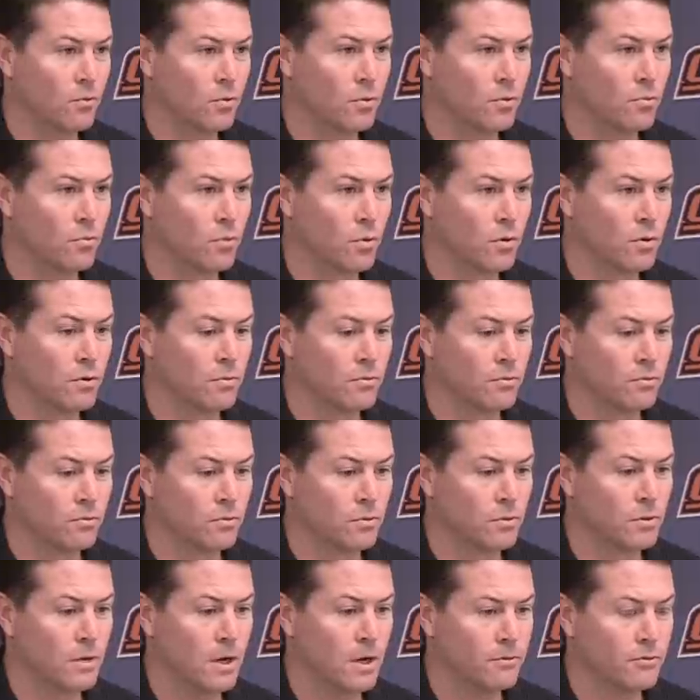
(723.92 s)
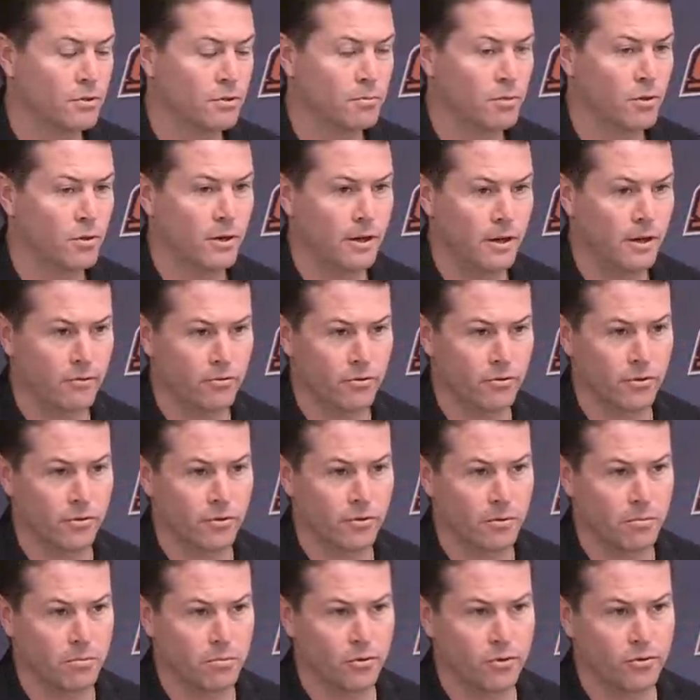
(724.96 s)
we're obviously putting an
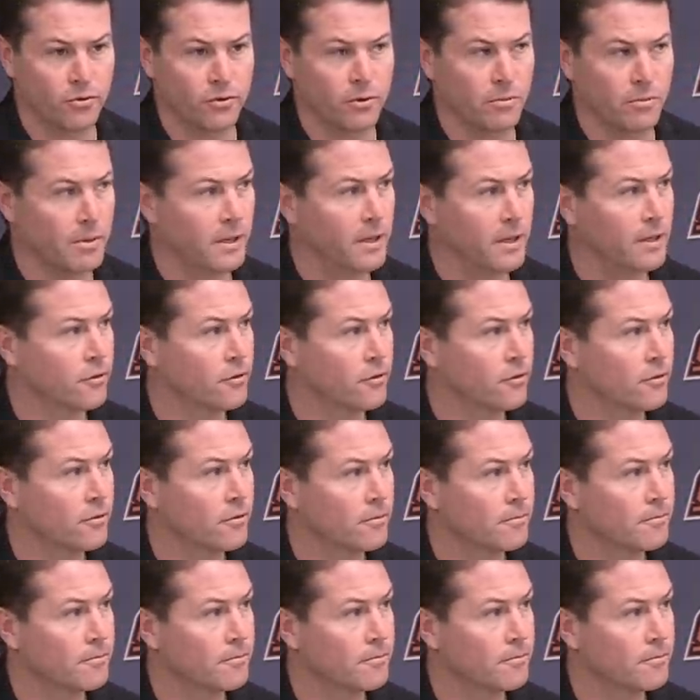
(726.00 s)
emphasis on pushing the pace.